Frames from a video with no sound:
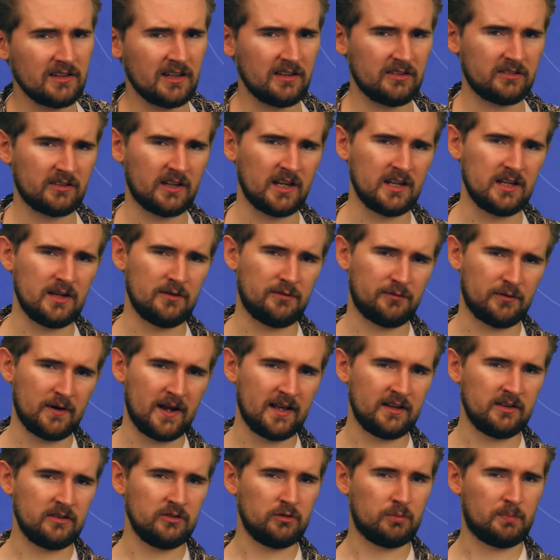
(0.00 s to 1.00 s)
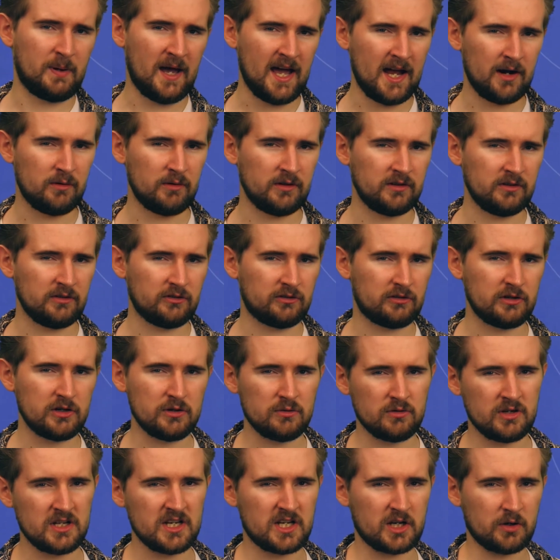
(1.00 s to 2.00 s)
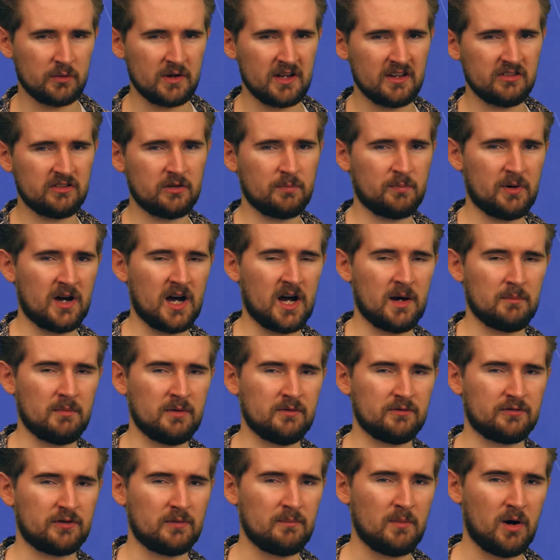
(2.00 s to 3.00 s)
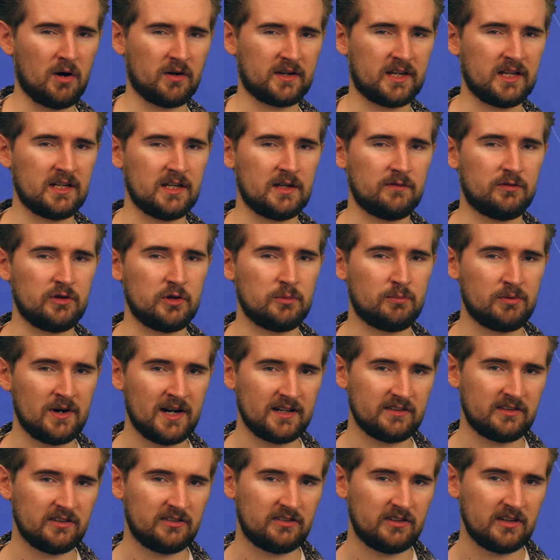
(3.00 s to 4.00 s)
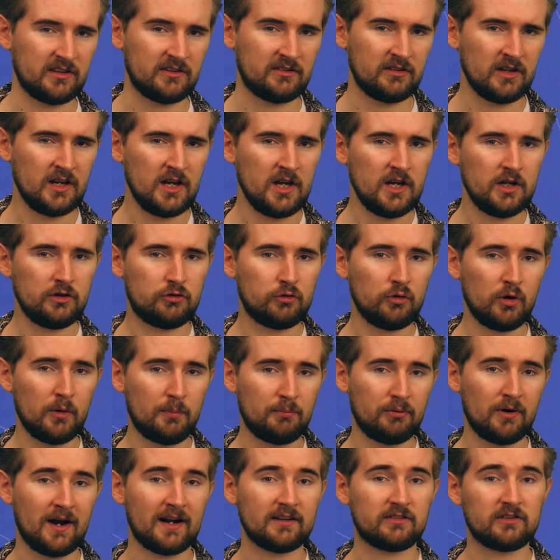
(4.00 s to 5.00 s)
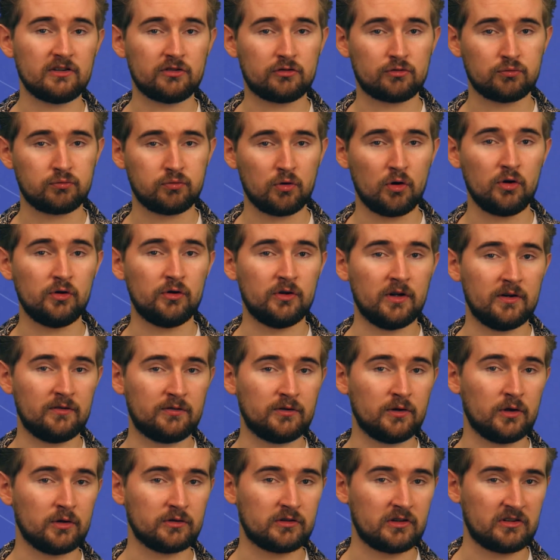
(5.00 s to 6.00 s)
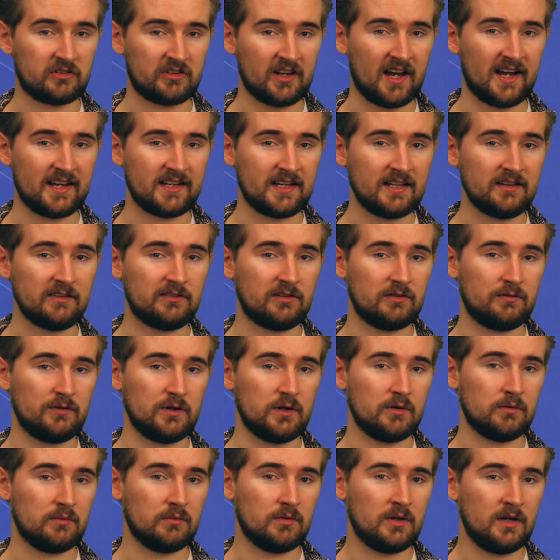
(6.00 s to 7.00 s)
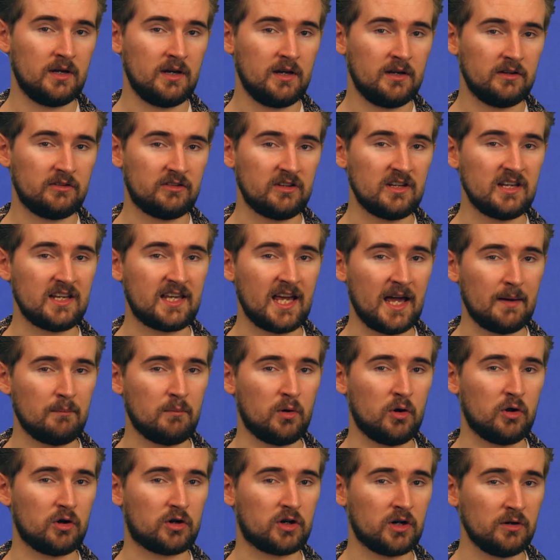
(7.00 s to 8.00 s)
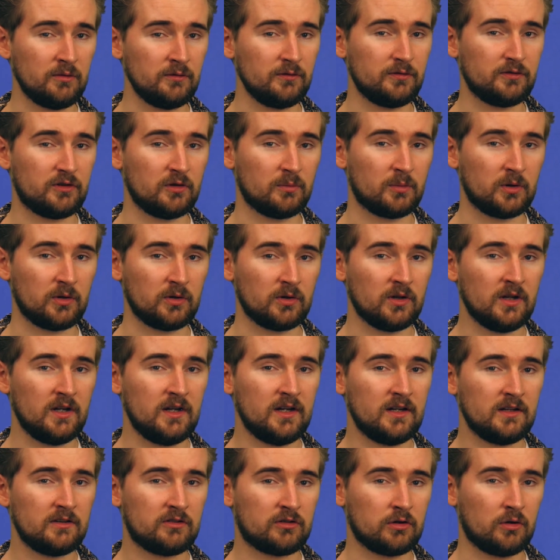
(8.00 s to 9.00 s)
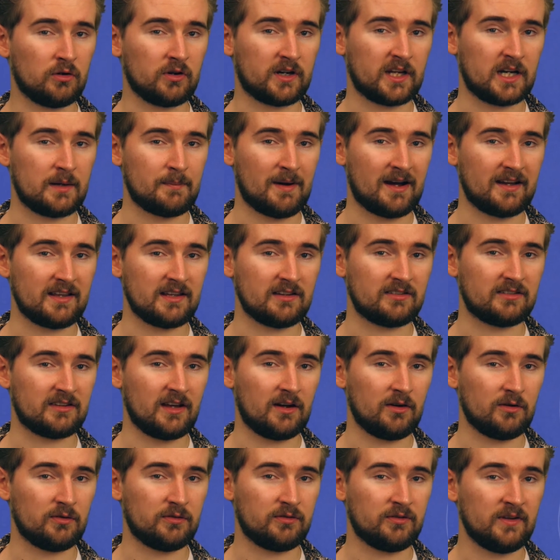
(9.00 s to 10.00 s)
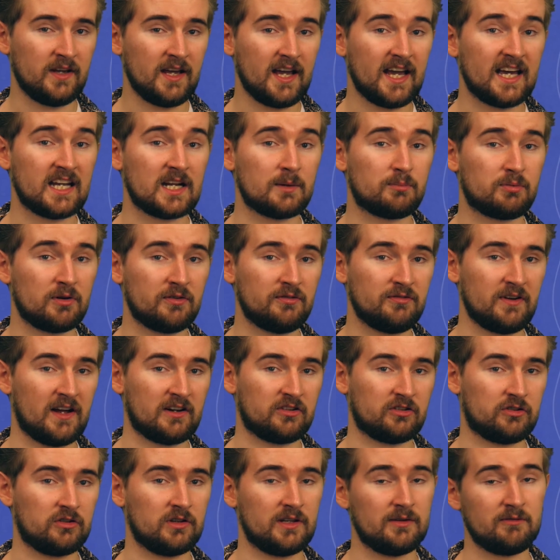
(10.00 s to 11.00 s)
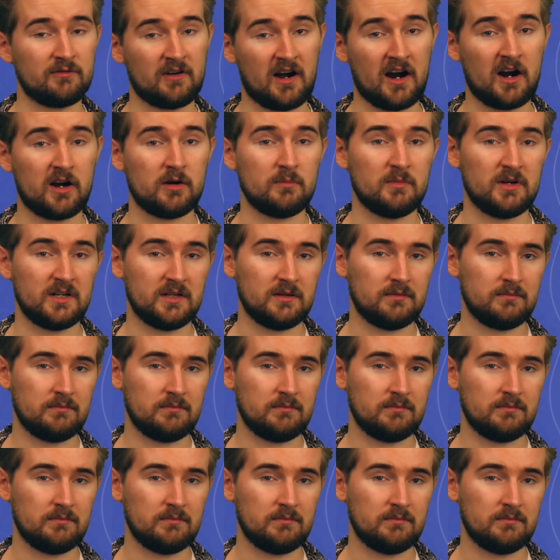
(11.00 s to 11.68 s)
asking your friends, parents, uni, careers department for mock interview practices, do a practice run of your design interview, so you get more comfortable talking about yourself in a professional environment.